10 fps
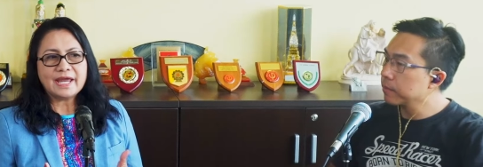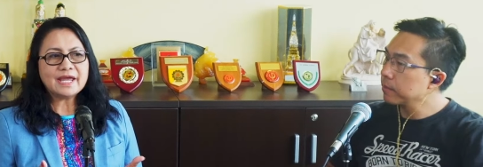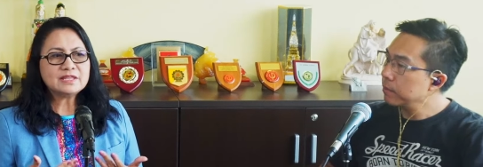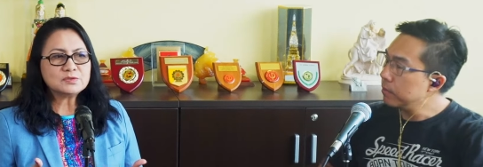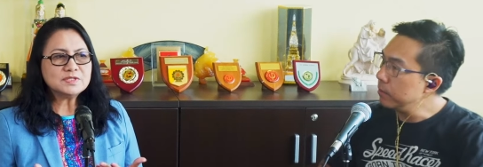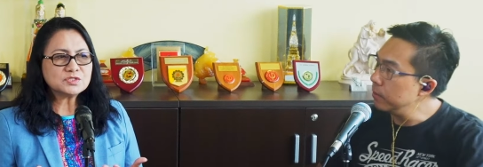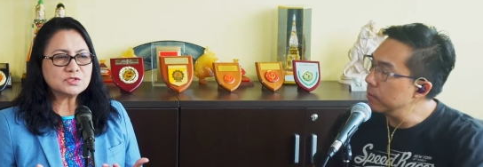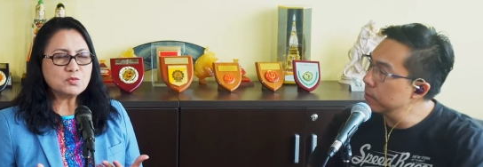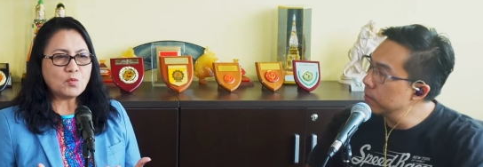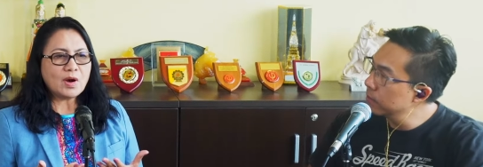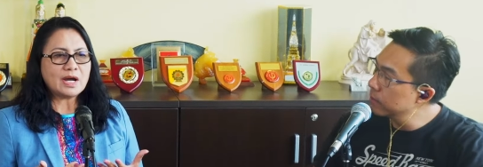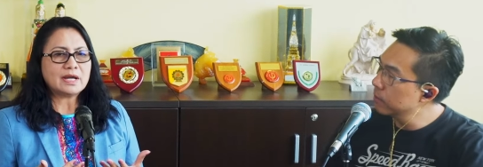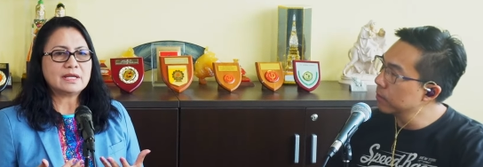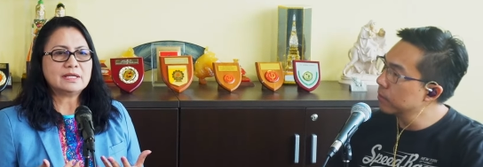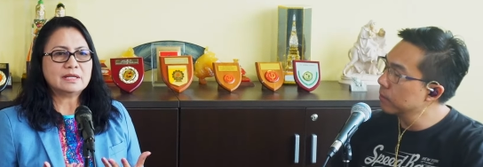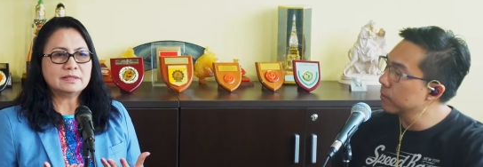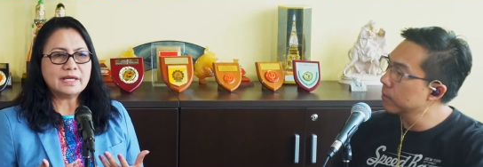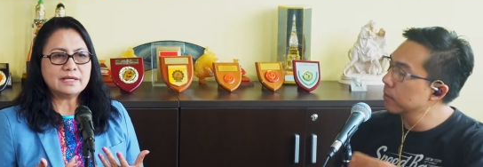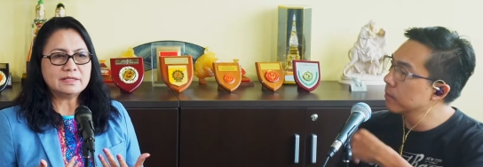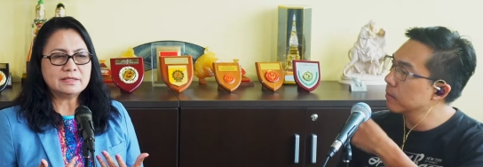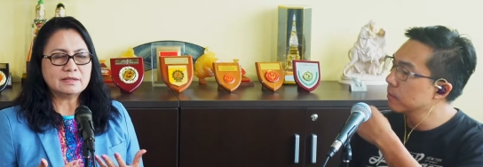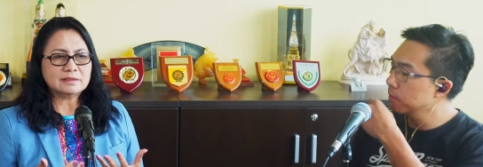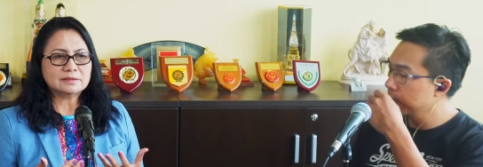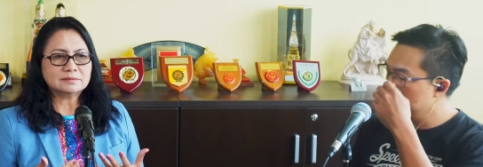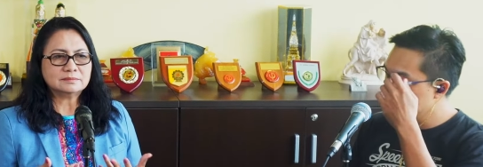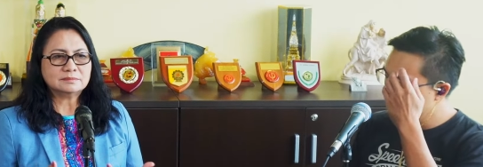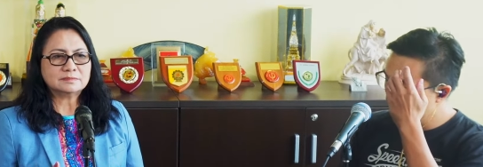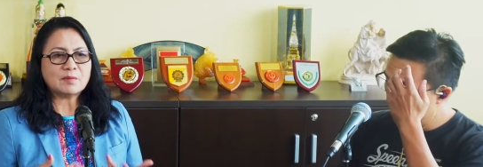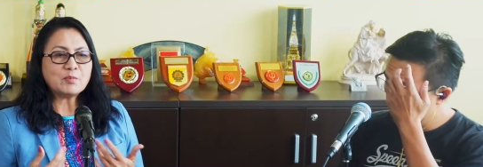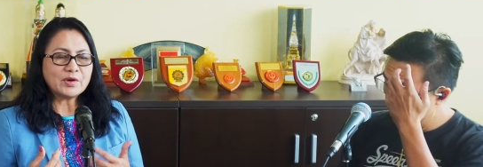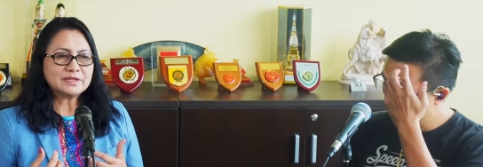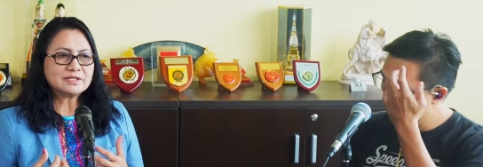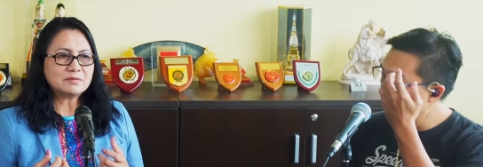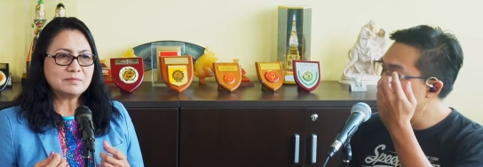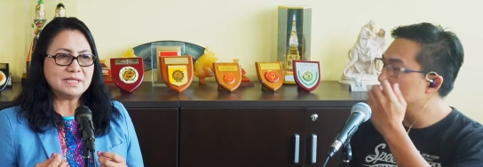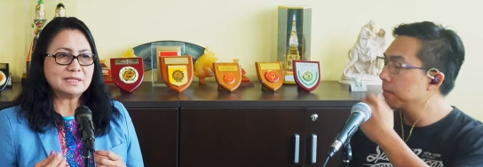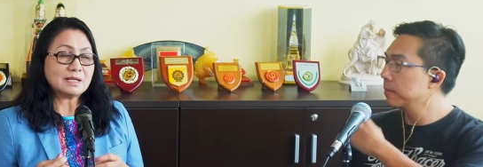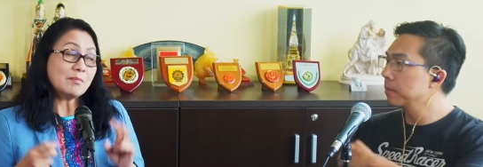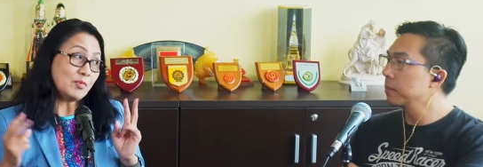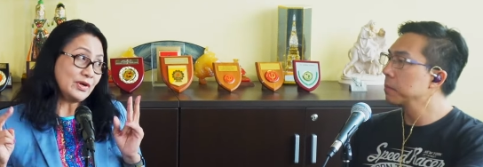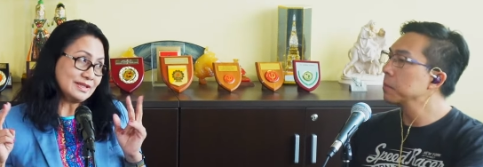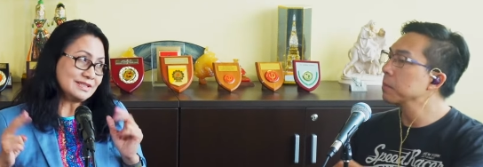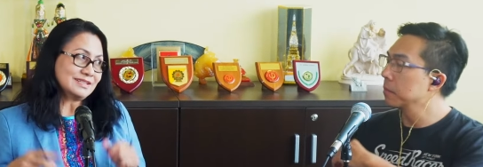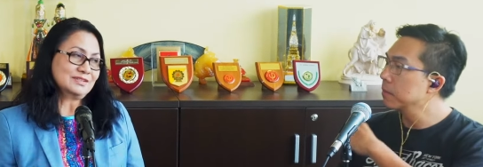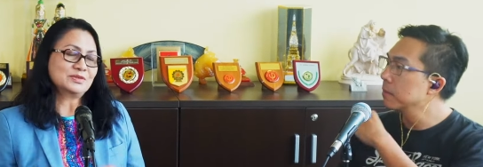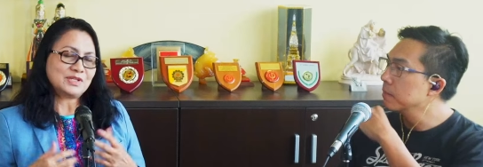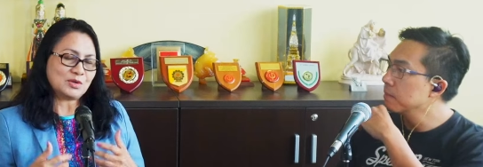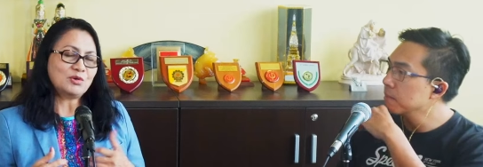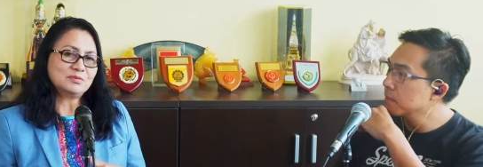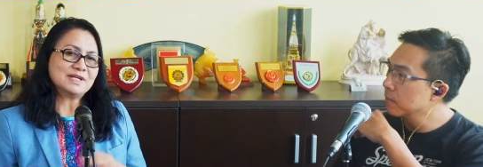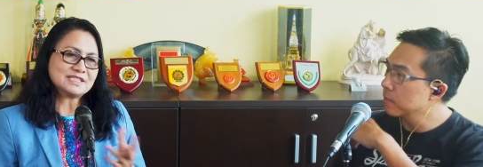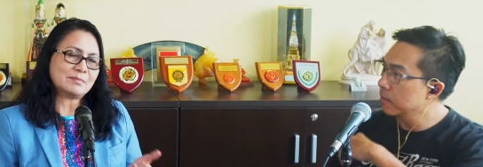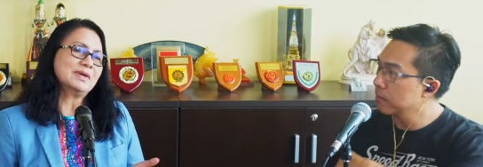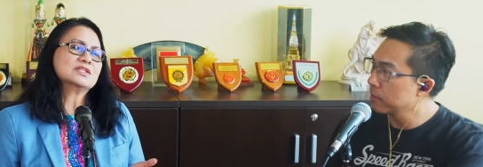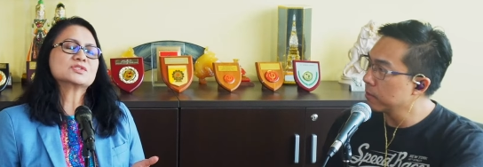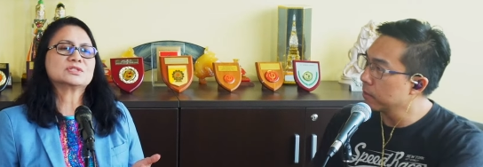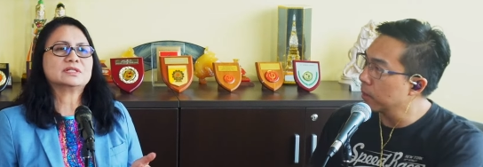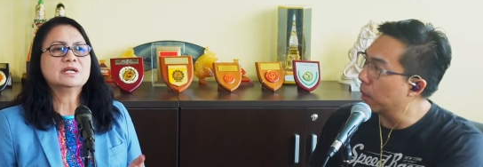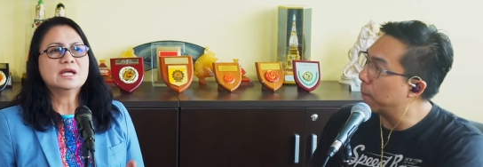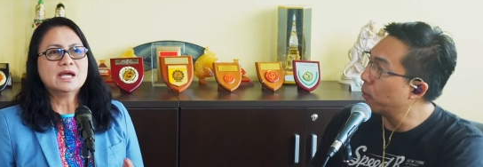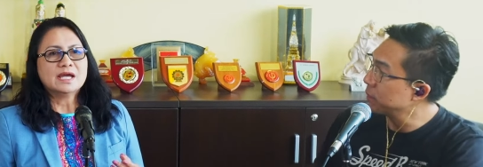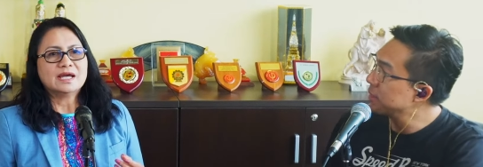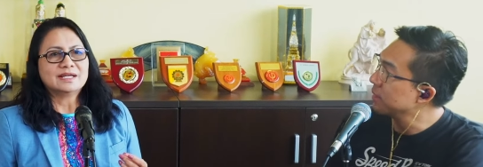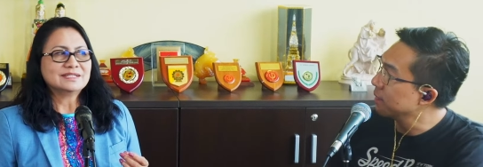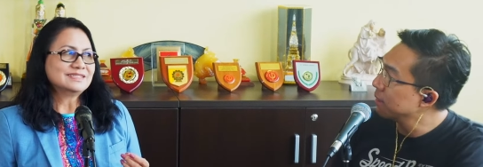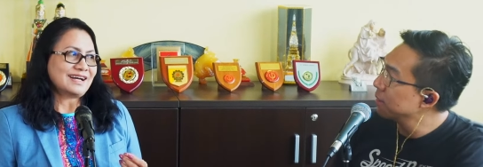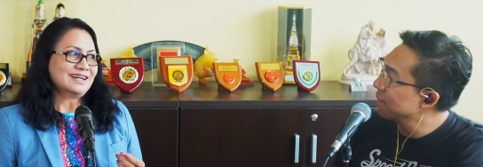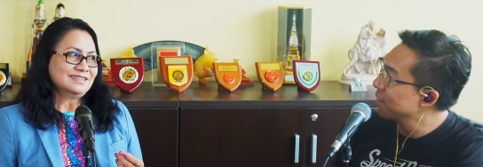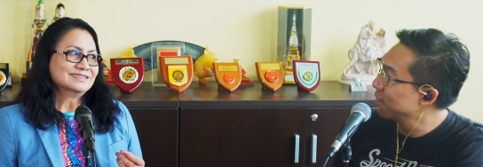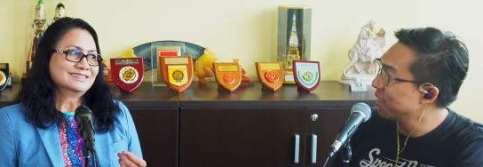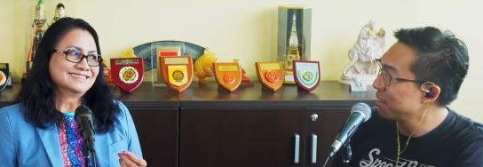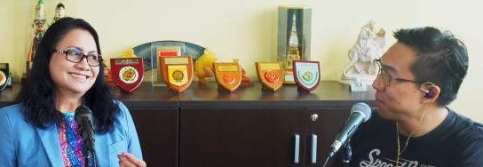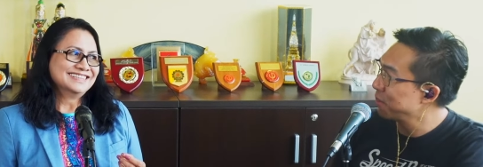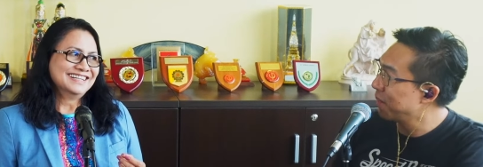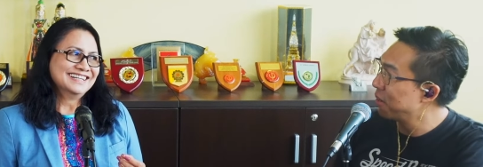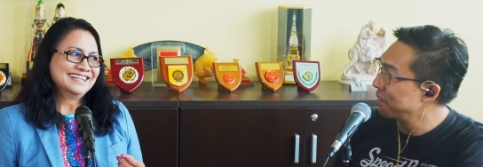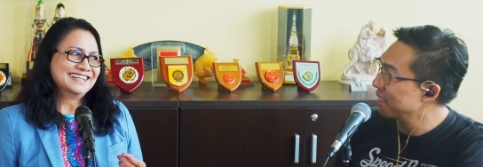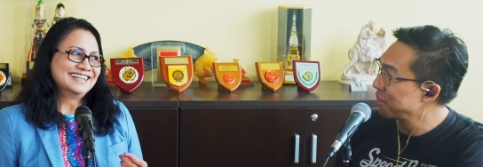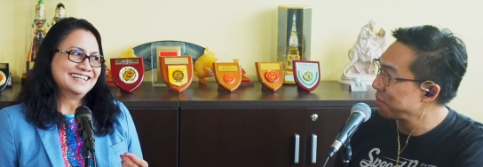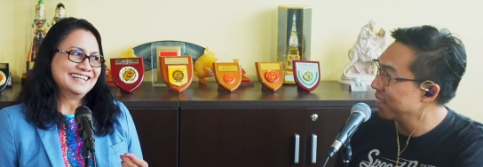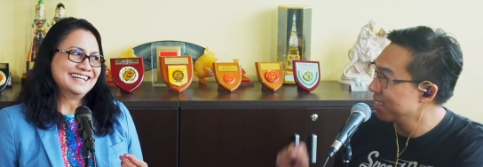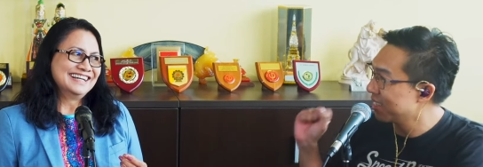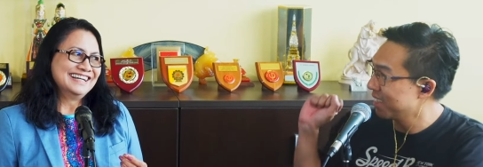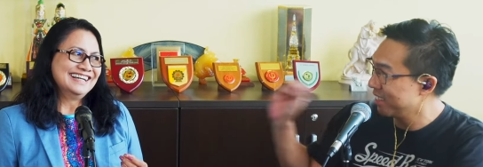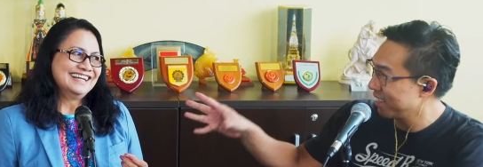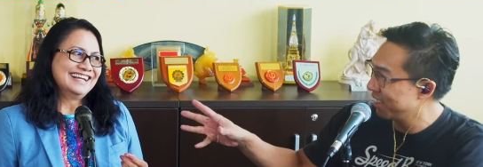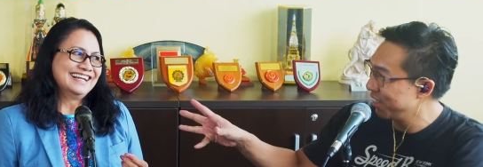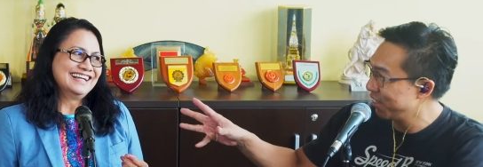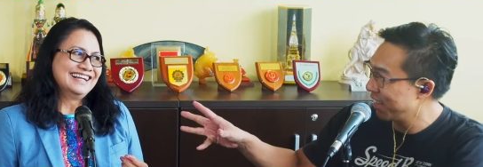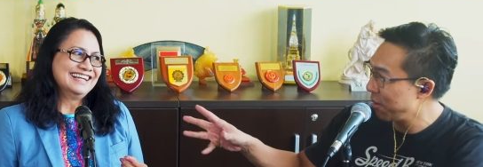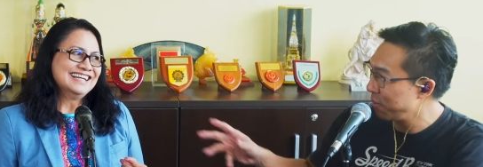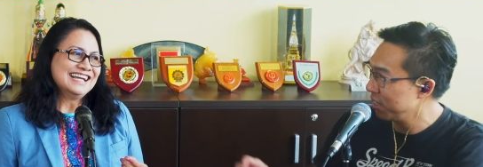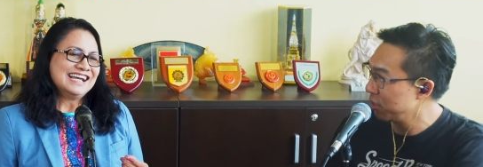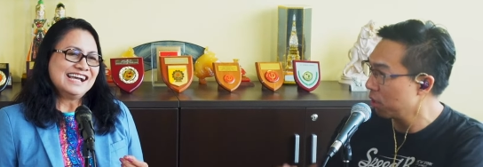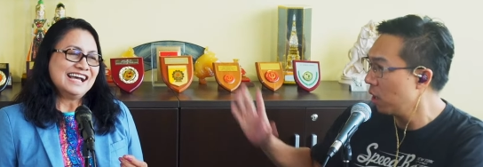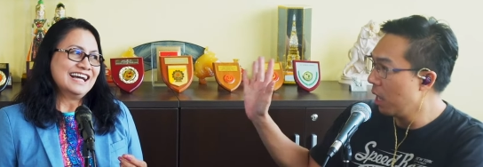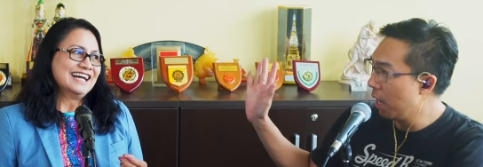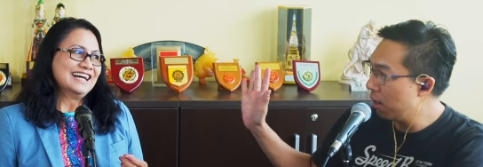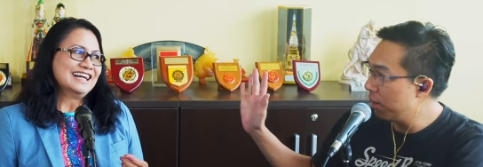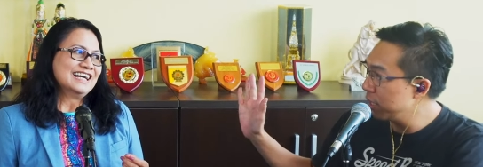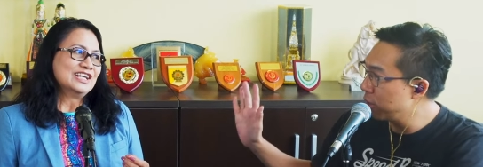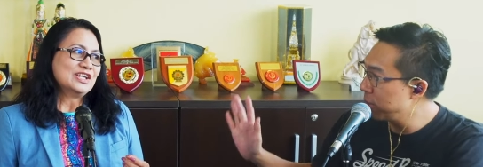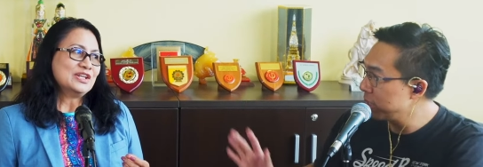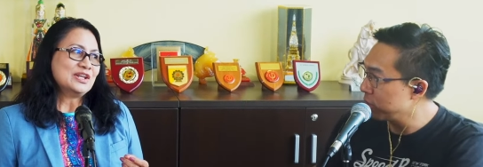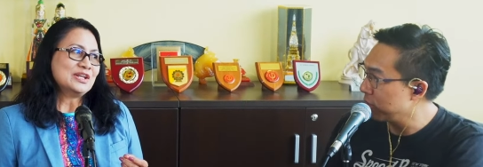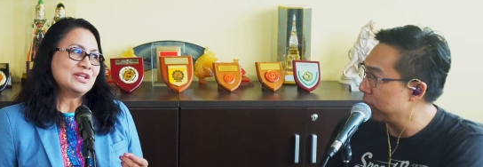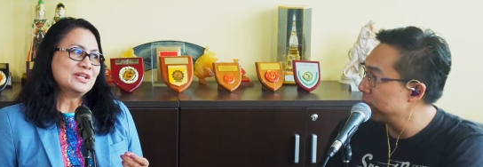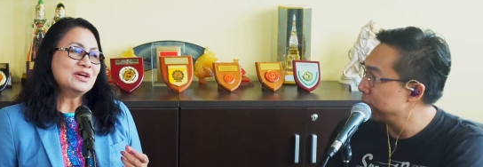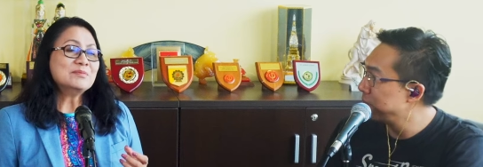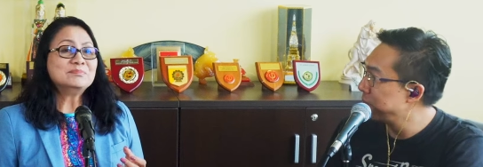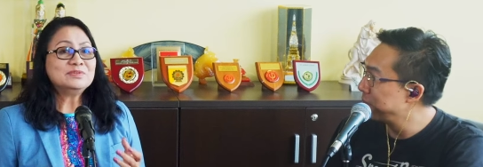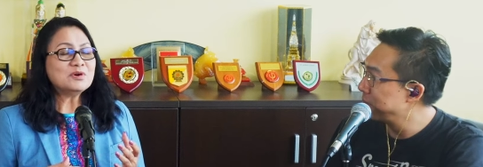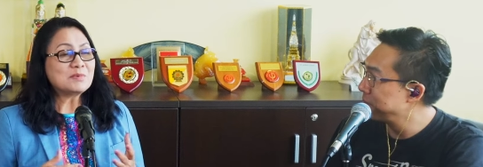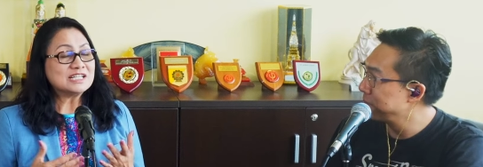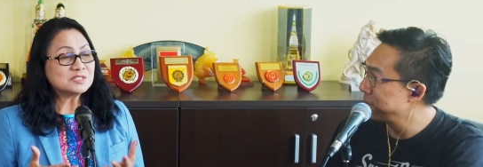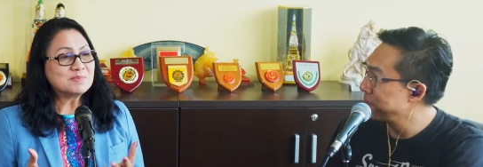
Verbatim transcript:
Speaker 1: and the reason why they uh, appointed me, appointed, you know, they called me as a mentor.
Speaker 2: Appointed, huh? Yeah. So that's how it is, right? It's chucked into your lap and you go, all right, you're a mentor now.
Speaker 1: No, no, it's